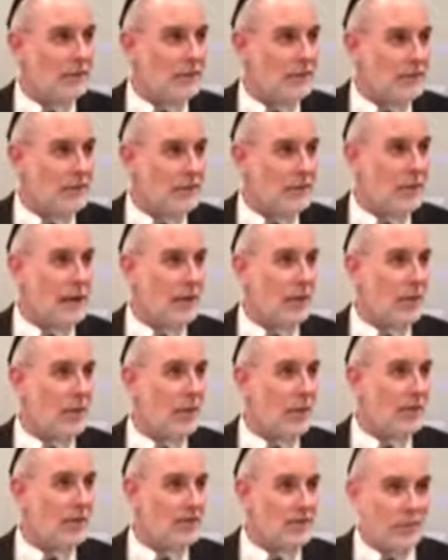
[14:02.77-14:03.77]
the
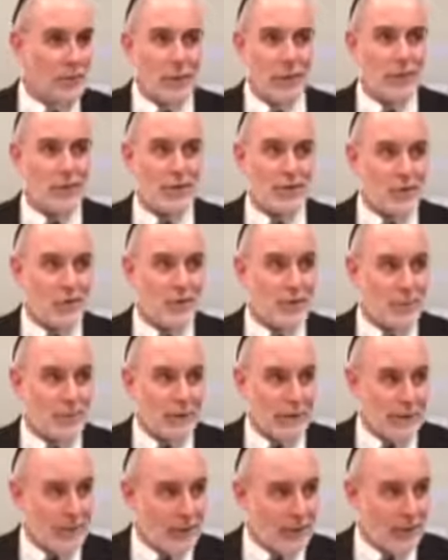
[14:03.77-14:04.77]
scenario is of course the Jewish
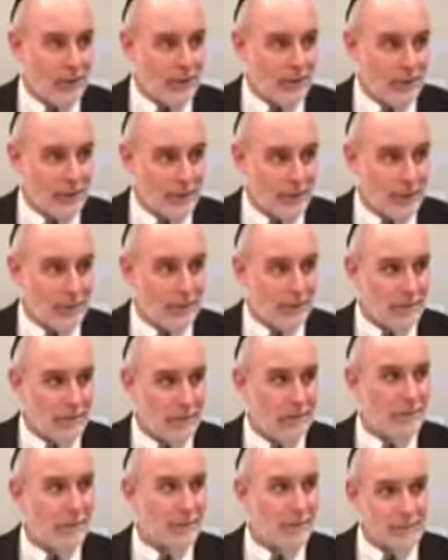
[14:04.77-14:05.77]
people are uh,
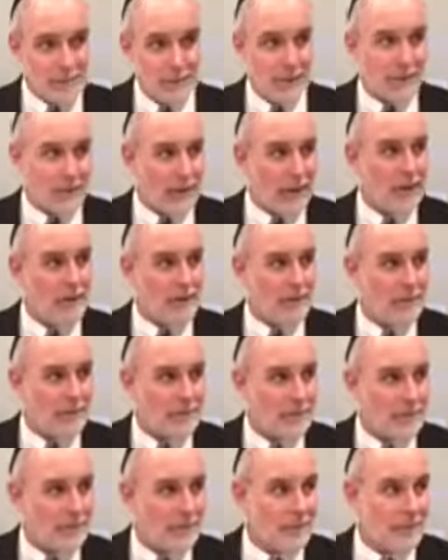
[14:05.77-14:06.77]
Cinderella,
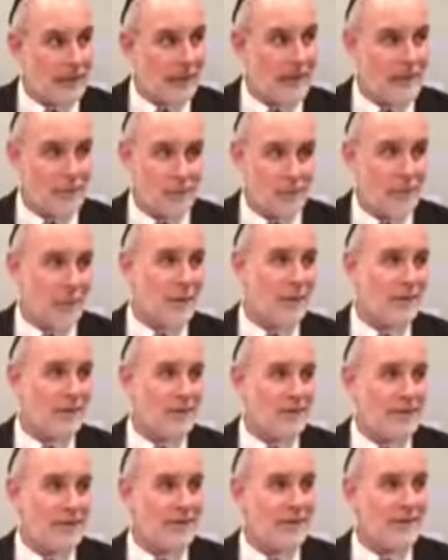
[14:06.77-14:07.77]
made to work,
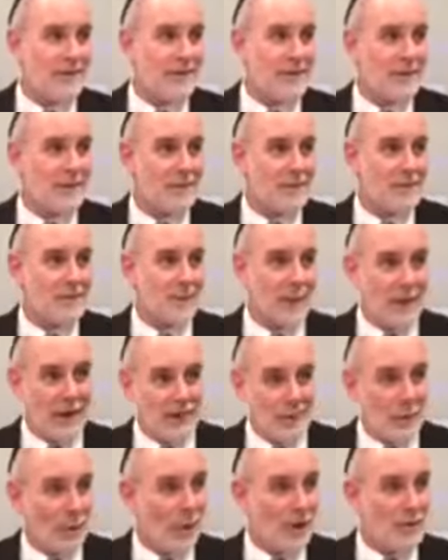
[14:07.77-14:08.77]

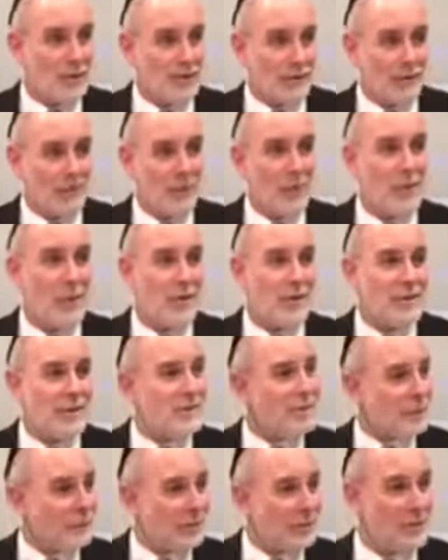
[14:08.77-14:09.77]
right? Wash the
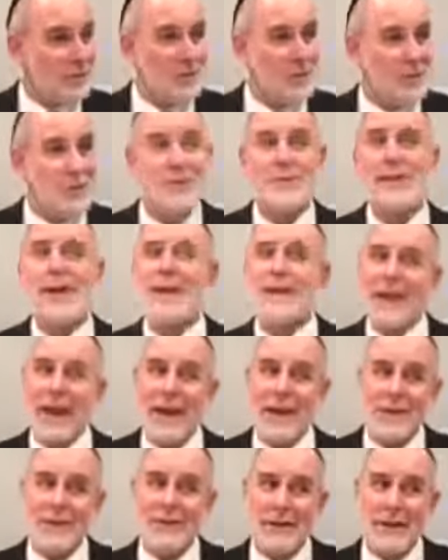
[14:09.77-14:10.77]
floors, do the dishes, and
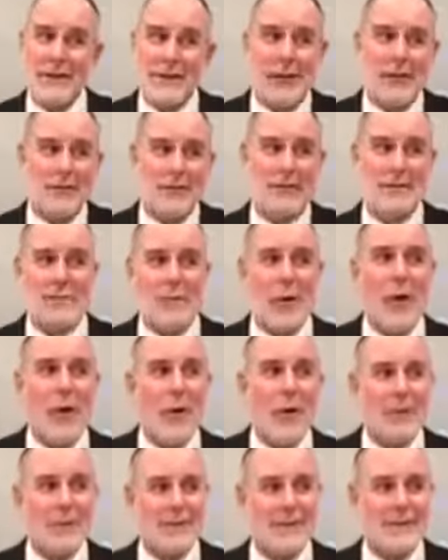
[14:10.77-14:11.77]
then you can go to the
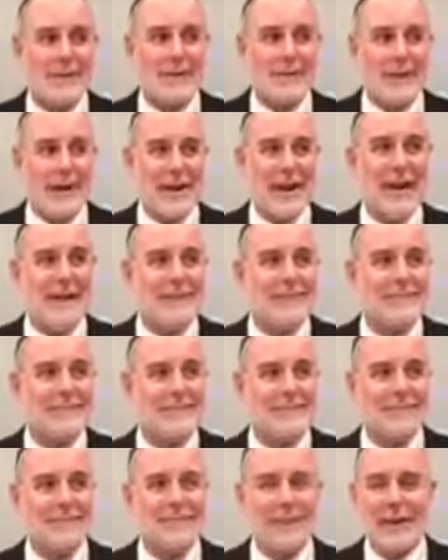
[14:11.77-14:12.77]
ball, Cinderella.
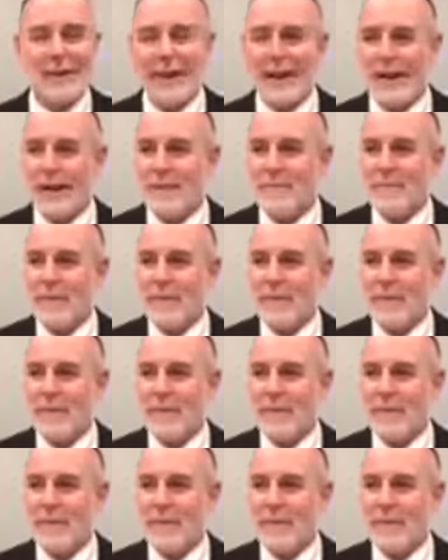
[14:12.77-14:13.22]
Okay,